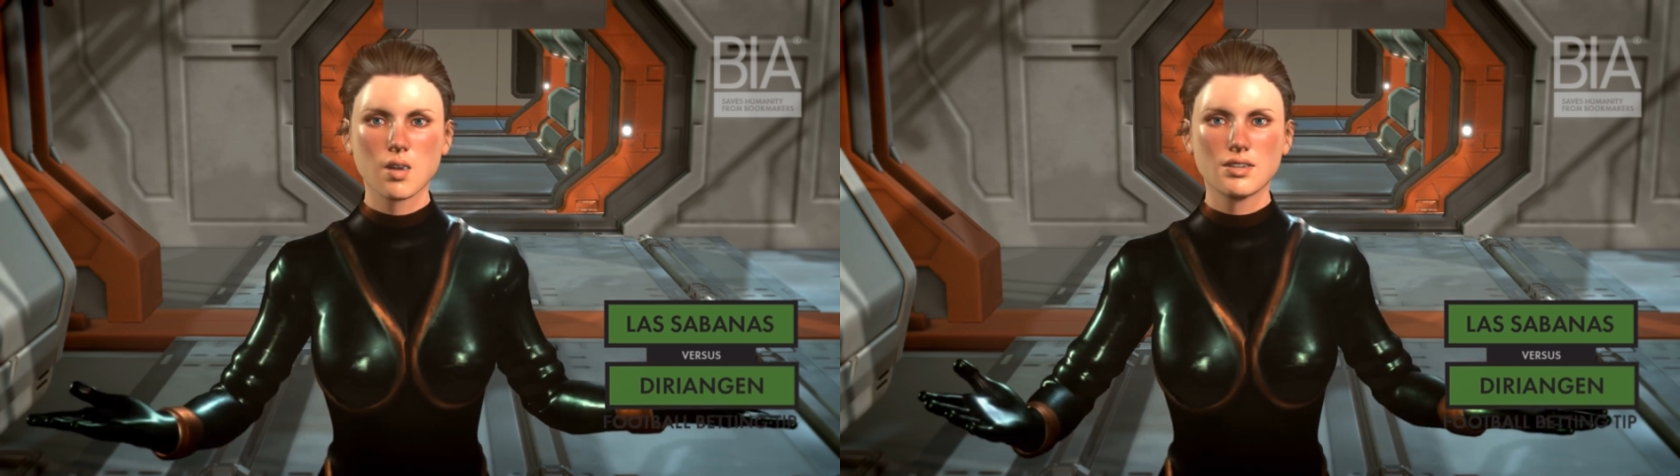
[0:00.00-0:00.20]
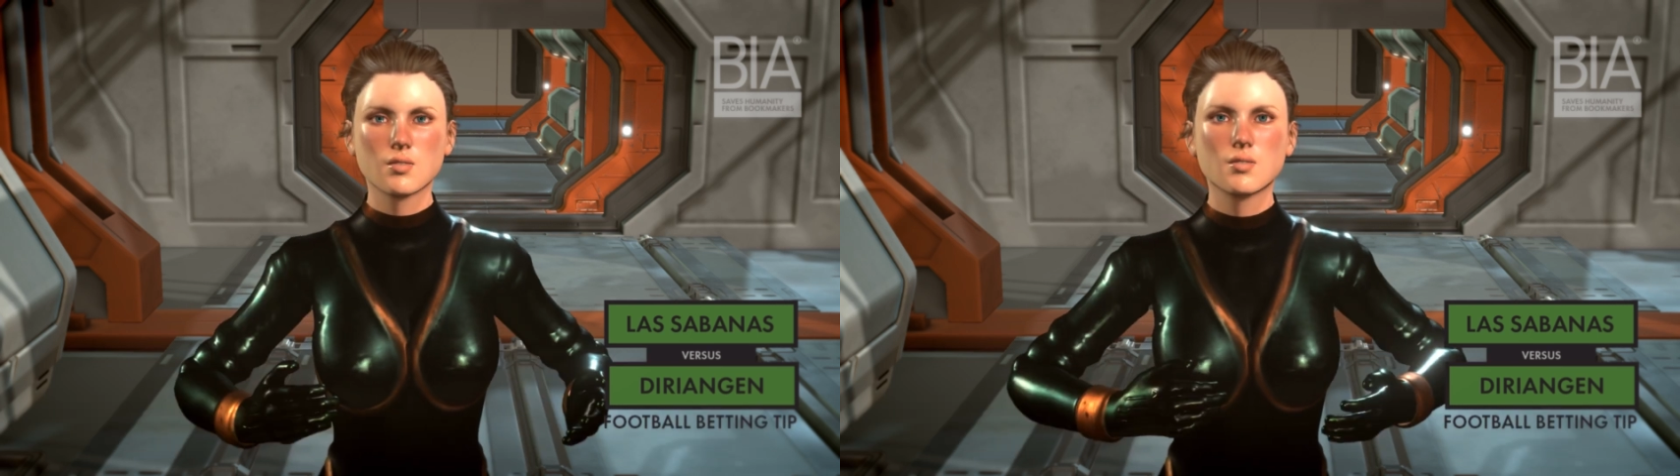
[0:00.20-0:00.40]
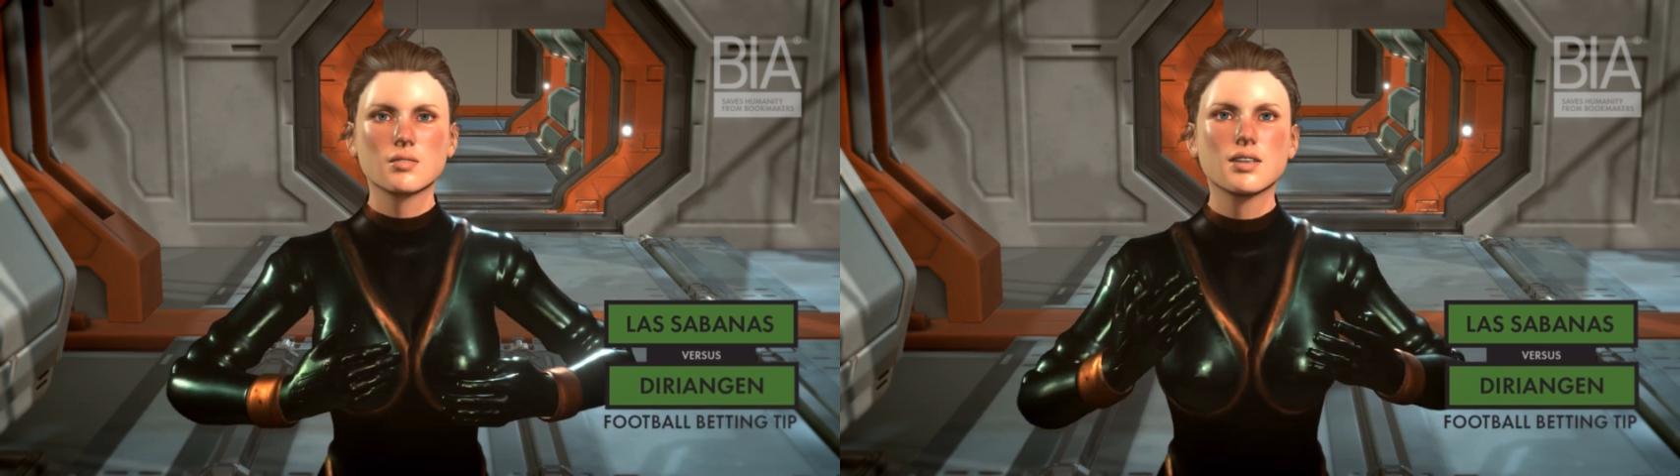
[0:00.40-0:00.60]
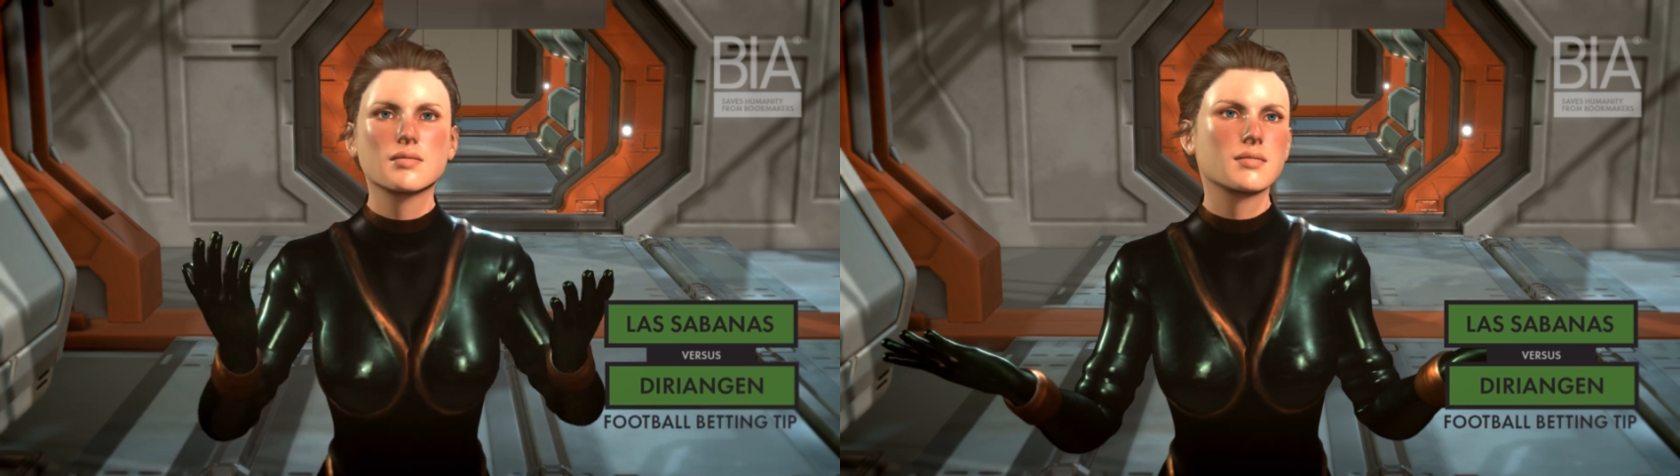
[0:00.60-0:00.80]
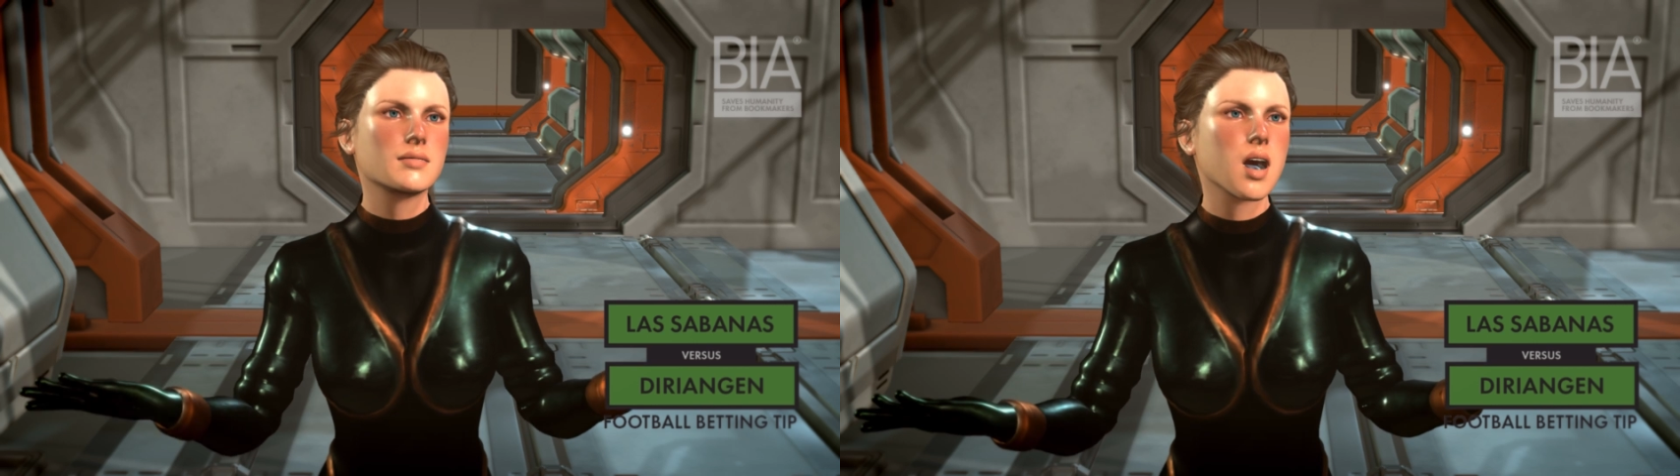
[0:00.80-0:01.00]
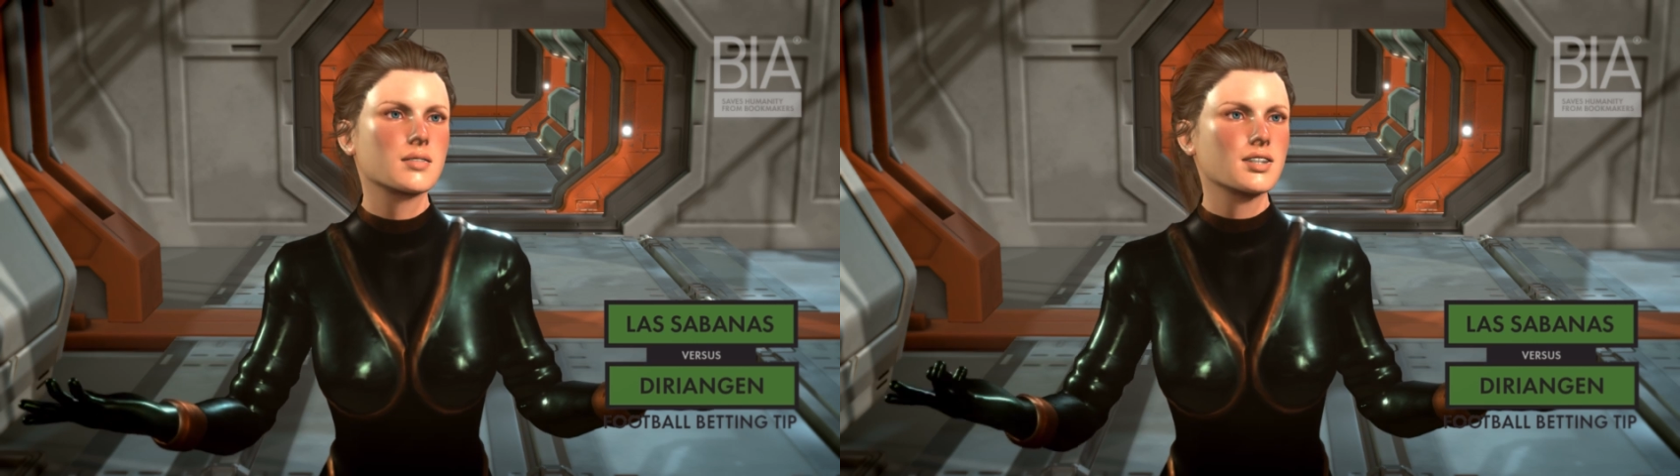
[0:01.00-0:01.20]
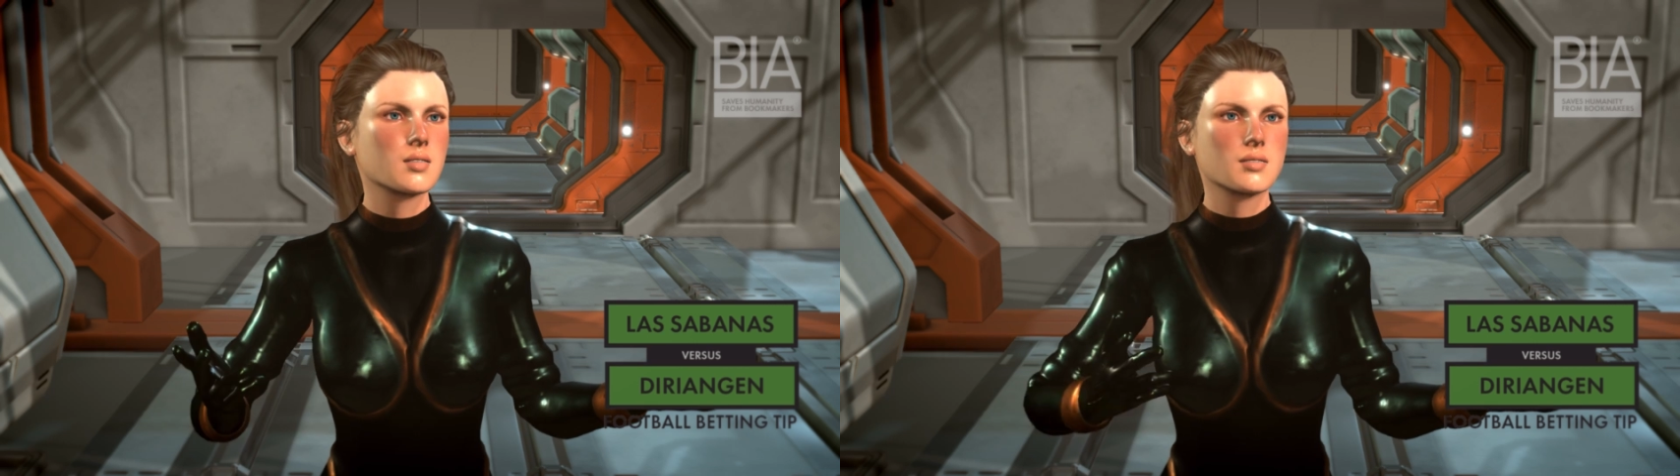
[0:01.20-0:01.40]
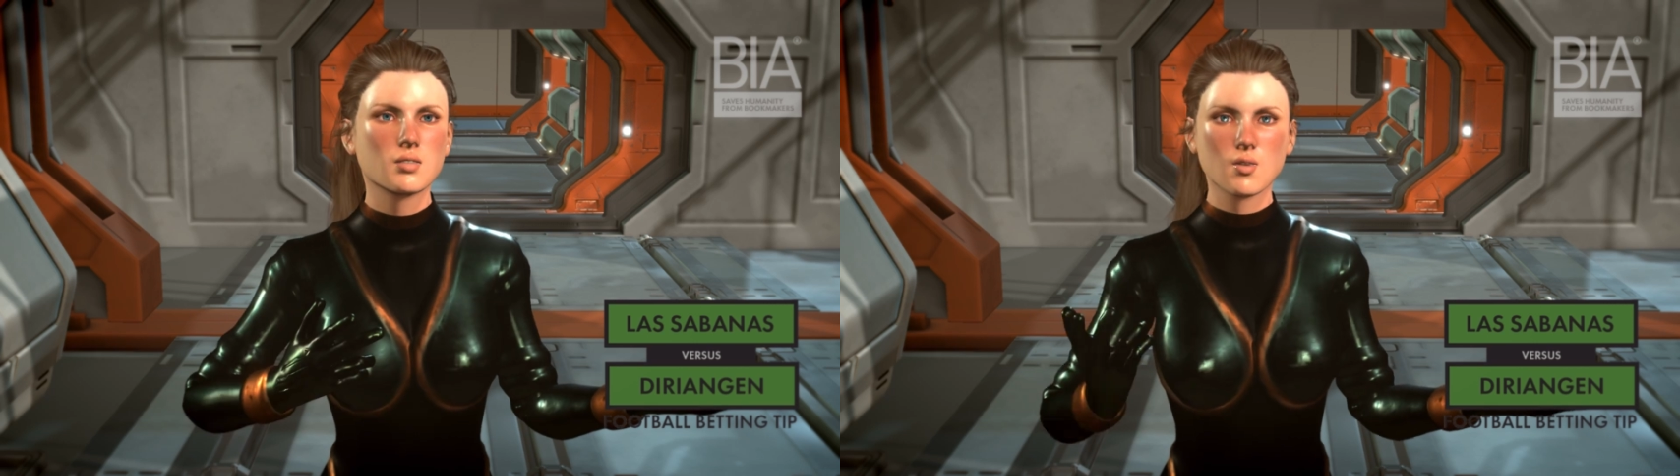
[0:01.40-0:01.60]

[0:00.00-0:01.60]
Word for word: last matches at home tied